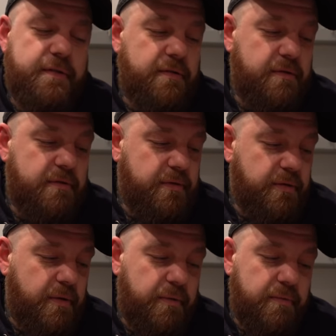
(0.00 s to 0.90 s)
And you
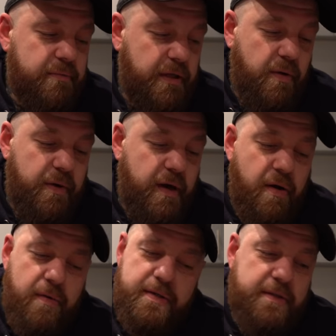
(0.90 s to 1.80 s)
know, he always
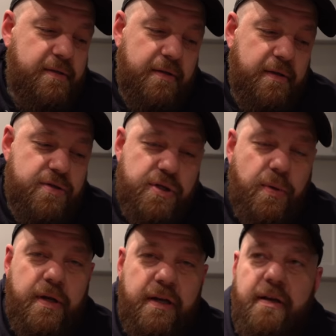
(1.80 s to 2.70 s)
always
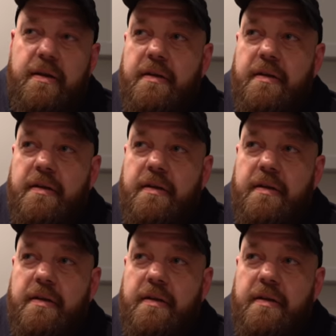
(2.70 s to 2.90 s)
enjoyed